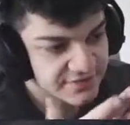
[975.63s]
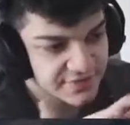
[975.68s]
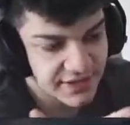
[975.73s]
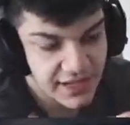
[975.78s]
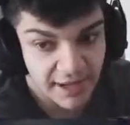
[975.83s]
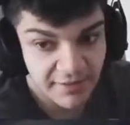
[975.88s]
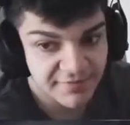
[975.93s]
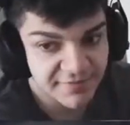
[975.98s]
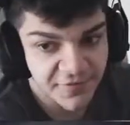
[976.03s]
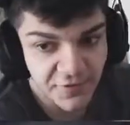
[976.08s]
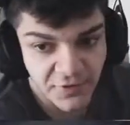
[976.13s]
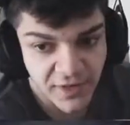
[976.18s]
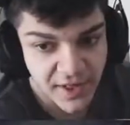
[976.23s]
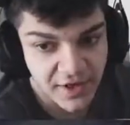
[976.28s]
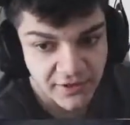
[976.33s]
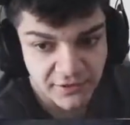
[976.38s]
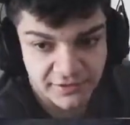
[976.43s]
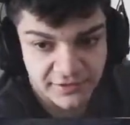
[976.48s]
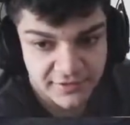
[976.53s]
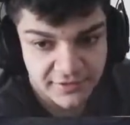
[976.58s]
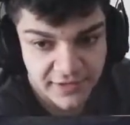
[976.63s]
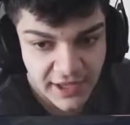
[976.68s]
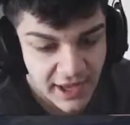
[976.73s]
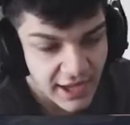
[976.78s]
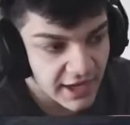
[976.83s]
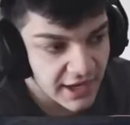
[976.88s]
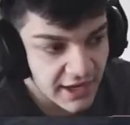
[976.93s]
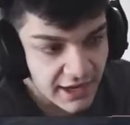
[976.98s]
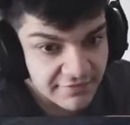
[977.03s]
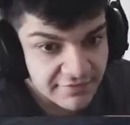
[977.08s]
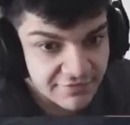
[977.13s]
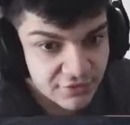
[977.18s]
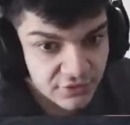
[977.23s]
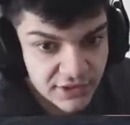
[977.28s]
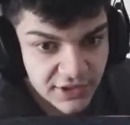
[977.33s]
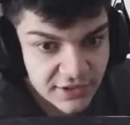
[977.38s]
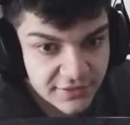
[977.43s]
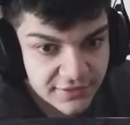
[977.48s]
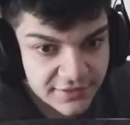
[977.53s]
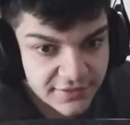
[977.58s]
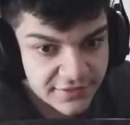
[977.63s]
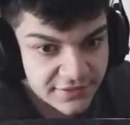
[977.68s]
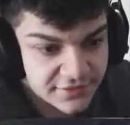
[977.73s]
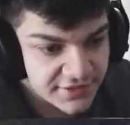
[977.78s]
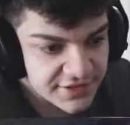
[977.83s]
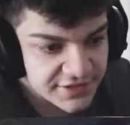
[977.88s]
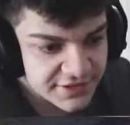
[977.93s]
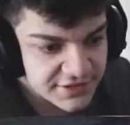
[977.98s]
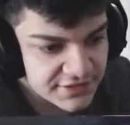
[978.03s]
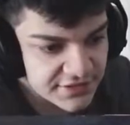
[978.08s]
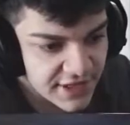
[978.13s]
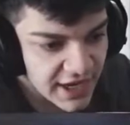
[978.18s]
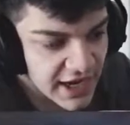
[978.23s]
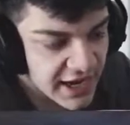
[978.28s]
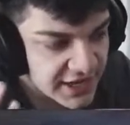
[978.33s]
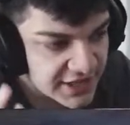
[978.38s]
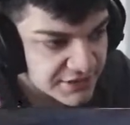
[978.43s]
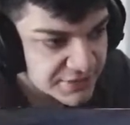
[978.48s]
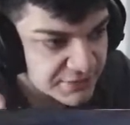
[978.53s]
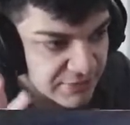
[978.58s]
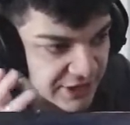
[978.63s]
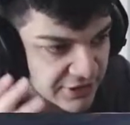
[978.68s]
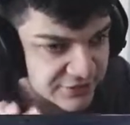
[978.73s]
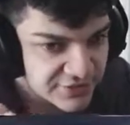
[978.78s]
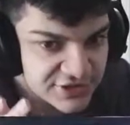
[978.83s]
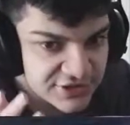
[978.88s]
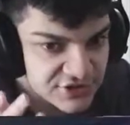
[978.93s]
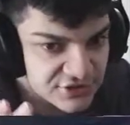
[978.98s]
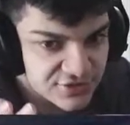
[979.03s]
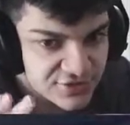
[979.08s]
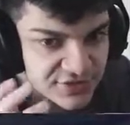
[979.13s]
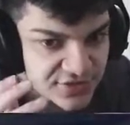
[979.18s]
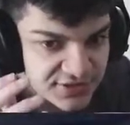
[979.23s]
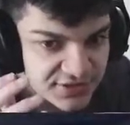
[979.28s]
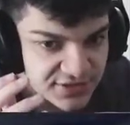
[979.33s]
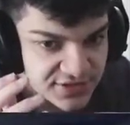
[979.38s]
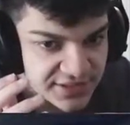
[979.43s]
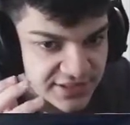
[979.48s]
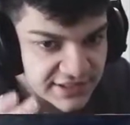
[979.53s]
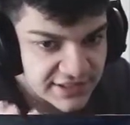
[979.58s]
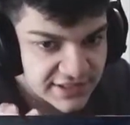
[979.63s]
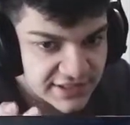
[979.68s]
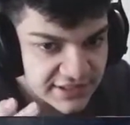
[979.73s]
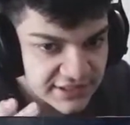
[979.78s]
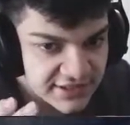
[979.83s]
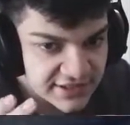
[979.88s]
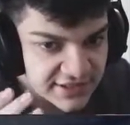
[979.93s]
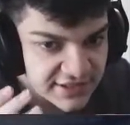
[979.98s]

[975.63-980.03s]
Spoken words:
I'm full health. I'm full health. My only issue is killing,